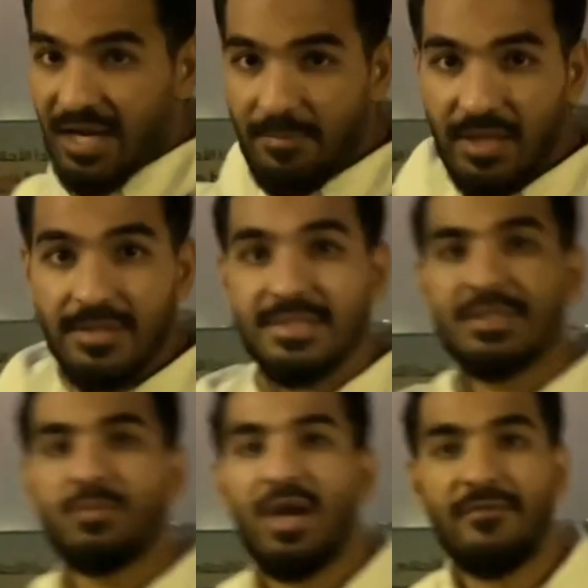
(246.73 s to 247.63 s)
me, this is
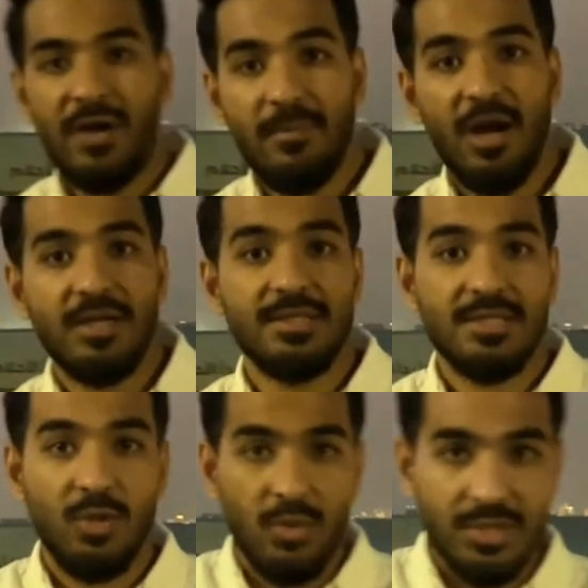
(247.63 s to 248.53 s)
where farm gardens
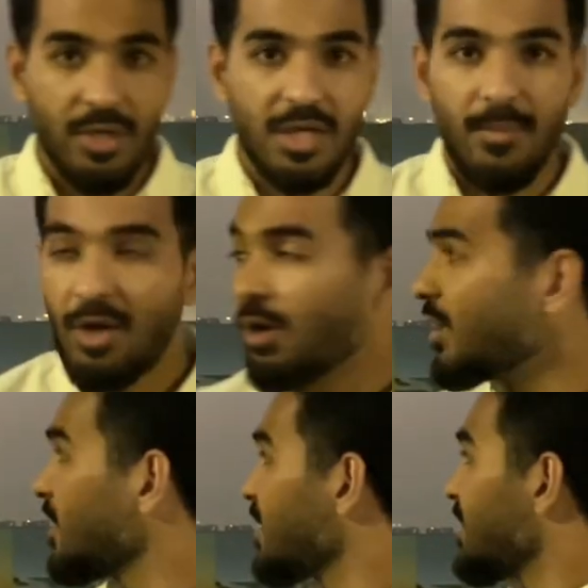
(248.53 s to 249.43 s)
2 is going to come along.
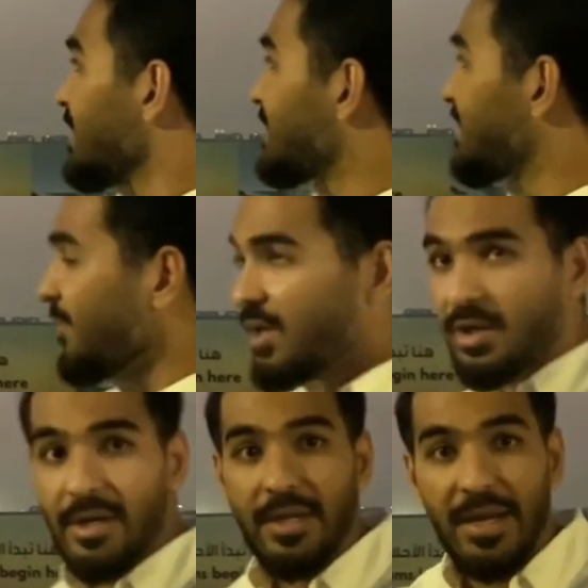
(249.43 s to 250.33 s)

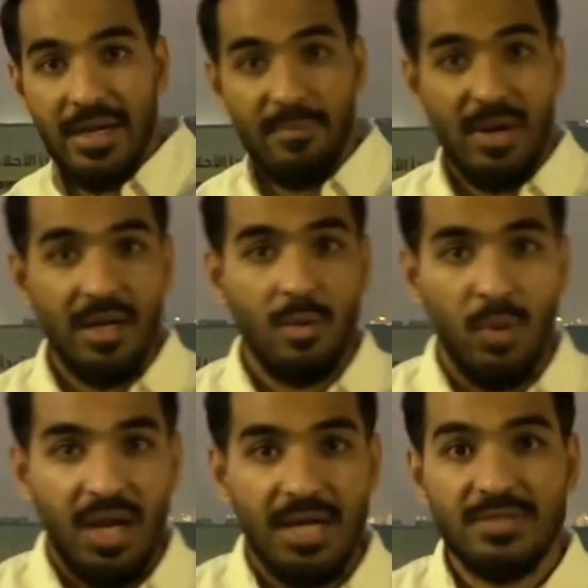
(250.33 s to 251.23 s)
Similar independent
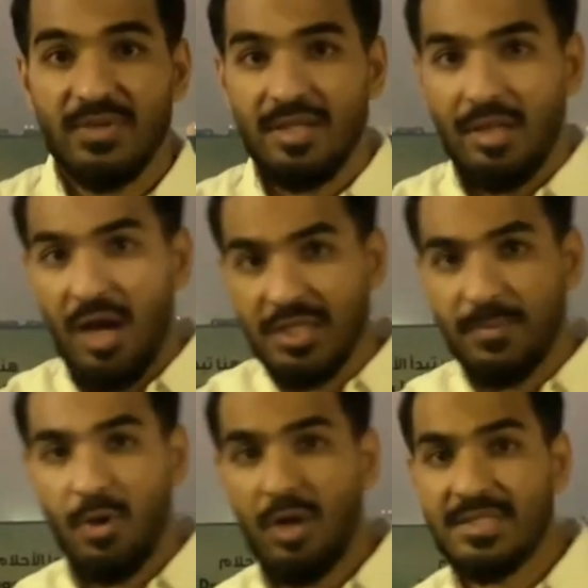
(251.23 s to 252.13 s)
villas with large
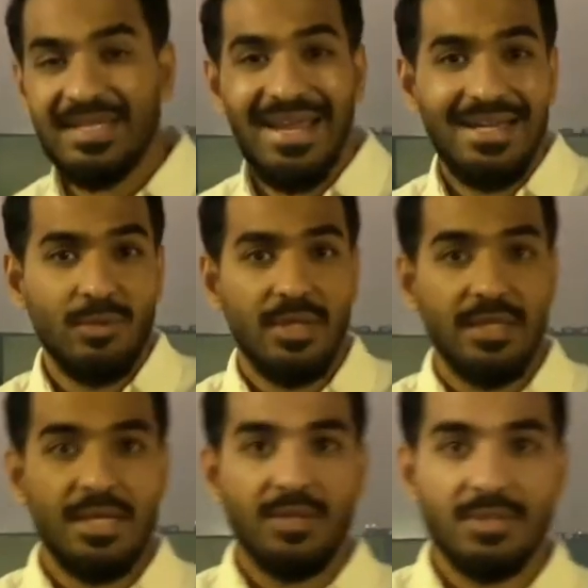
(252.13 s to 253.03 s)
plots, 8 to
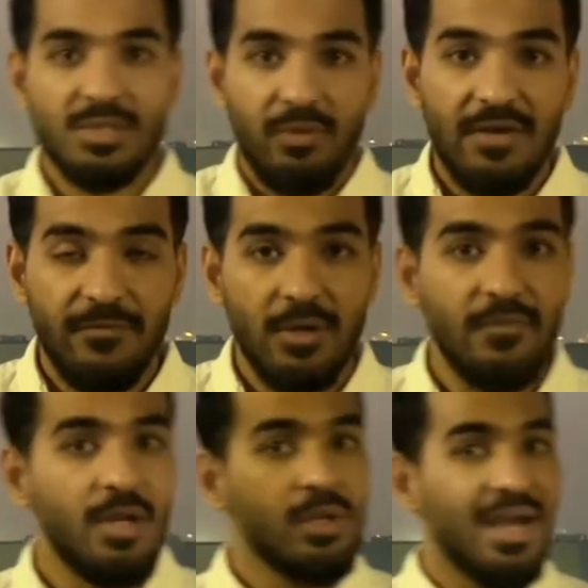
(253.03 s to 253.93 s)
10,000 square foot.
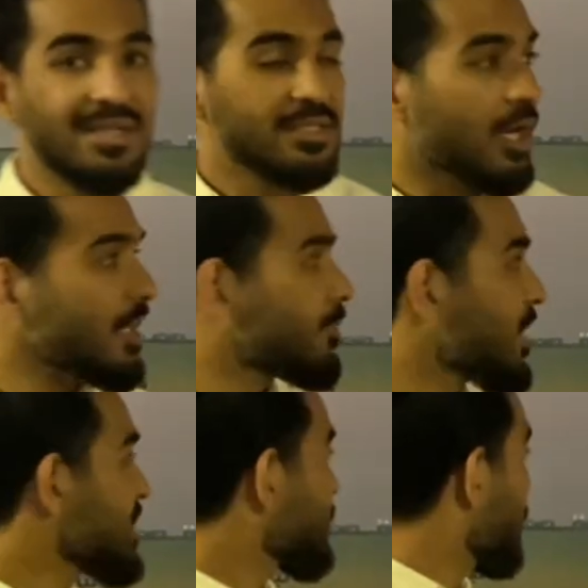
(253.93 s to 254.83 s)
We're looking at a starting
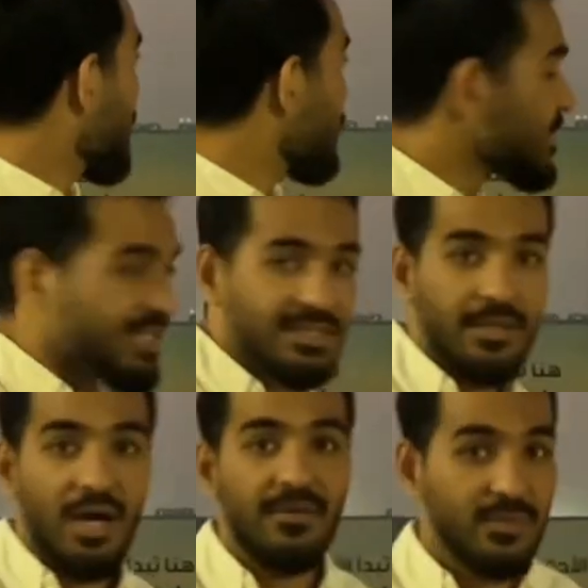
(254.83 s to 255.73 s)
price of around 6.5 to